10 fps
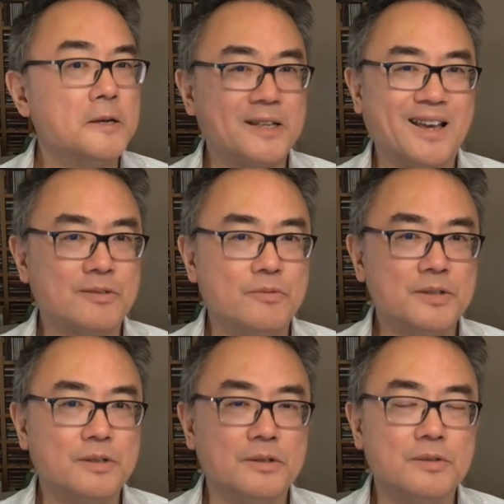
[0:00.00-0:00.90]
tax
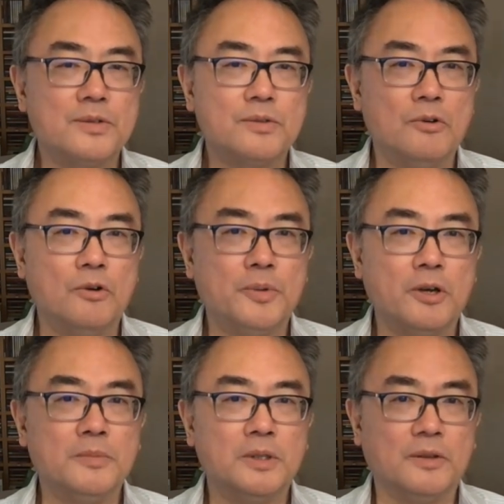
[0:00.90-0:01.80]
residence or
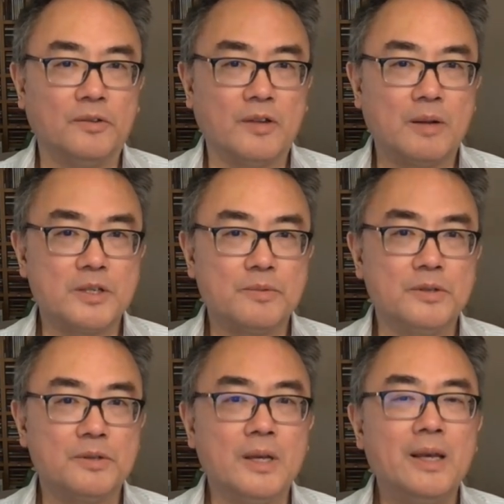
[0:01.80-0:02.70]
permanent
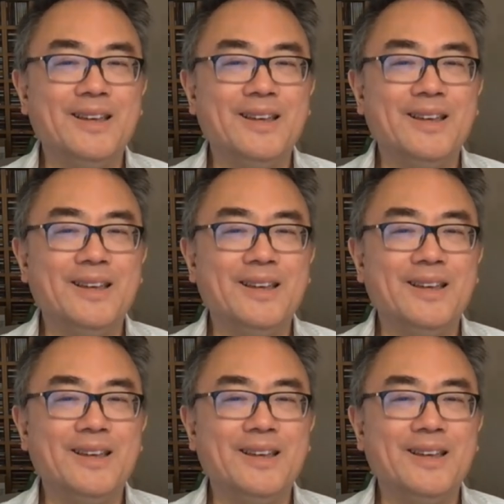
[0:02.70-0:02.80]
establishment.